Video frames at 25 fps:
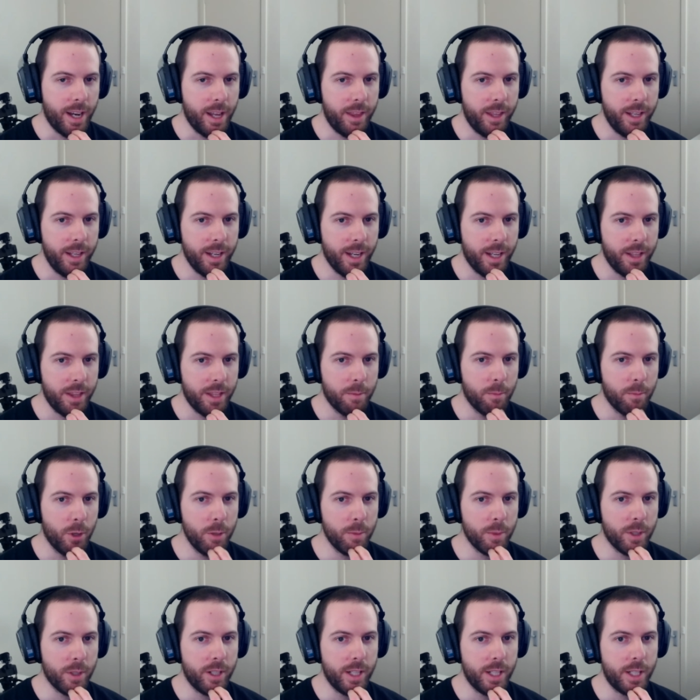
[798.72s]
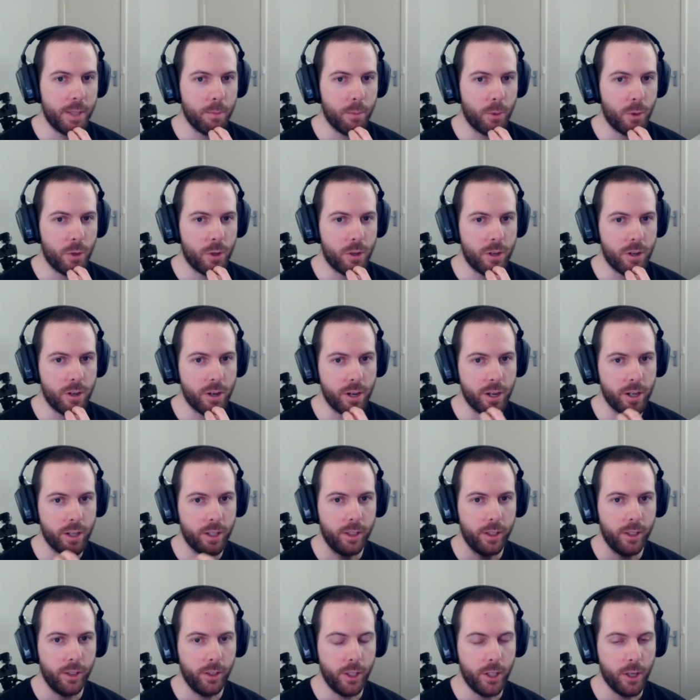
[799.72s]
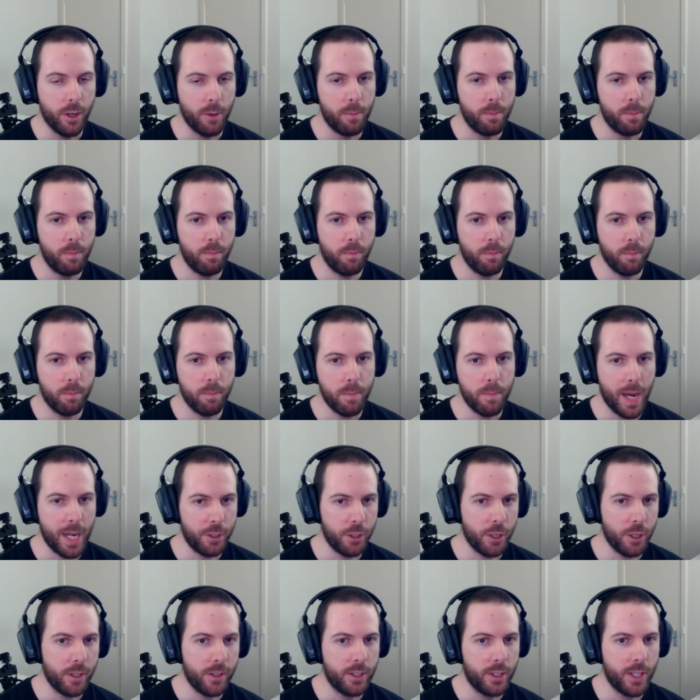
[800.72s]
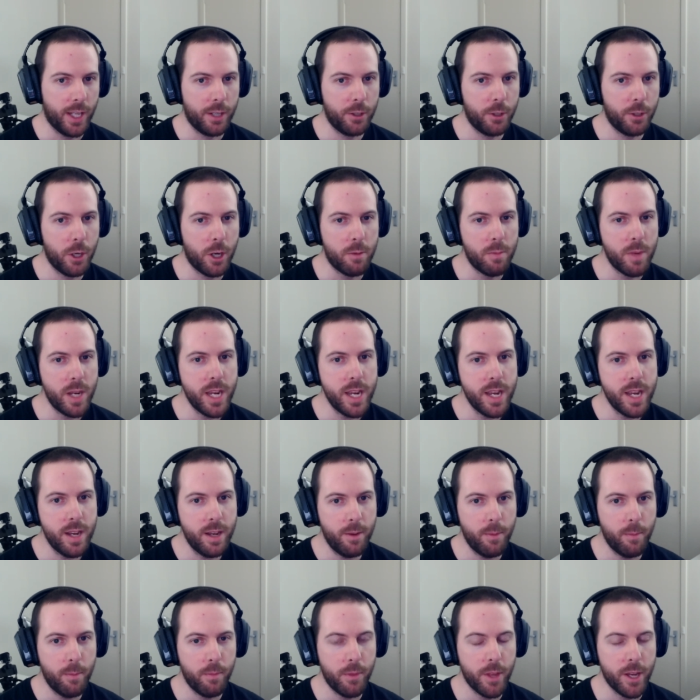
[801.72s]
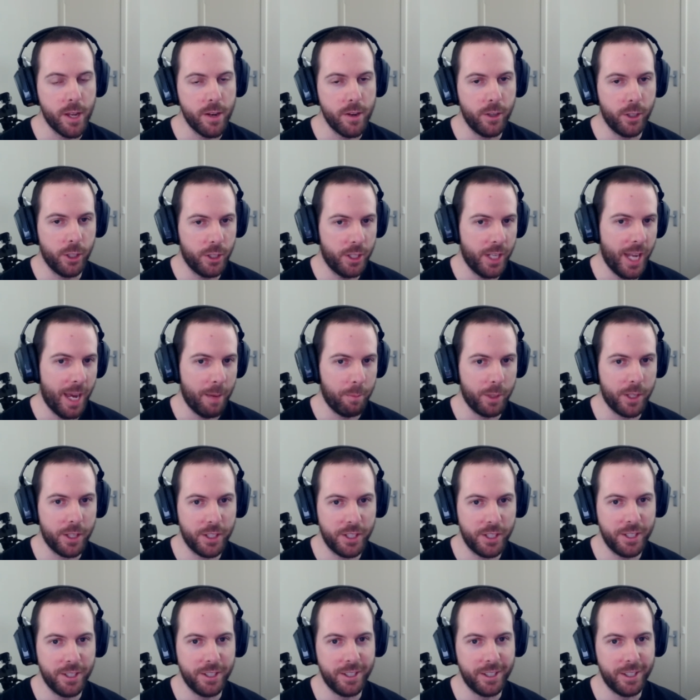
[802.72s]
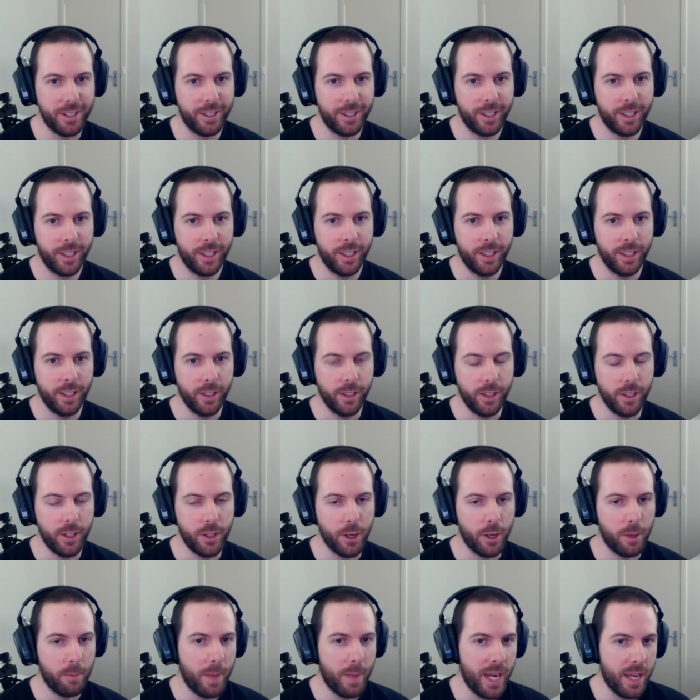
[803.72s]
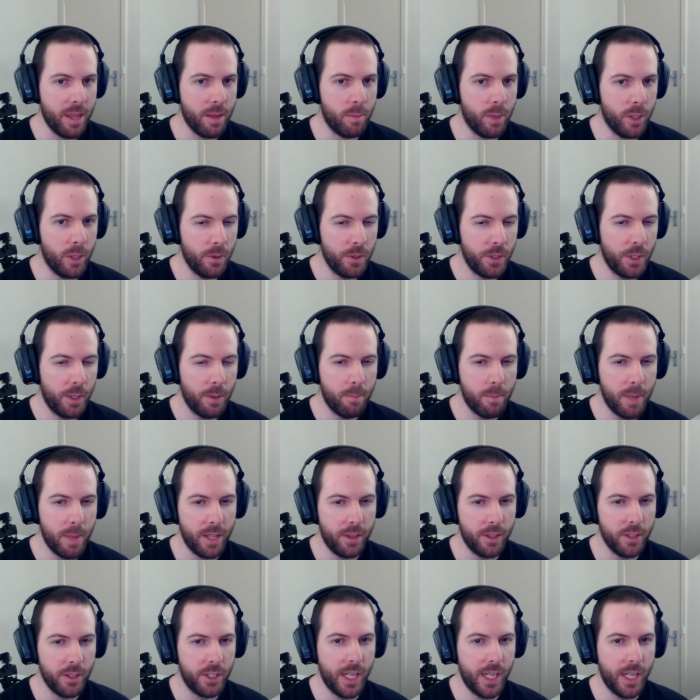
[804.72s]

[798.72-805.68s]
I think at the moment it's more, passion slash hobby that just happens to, pay the bills. But at the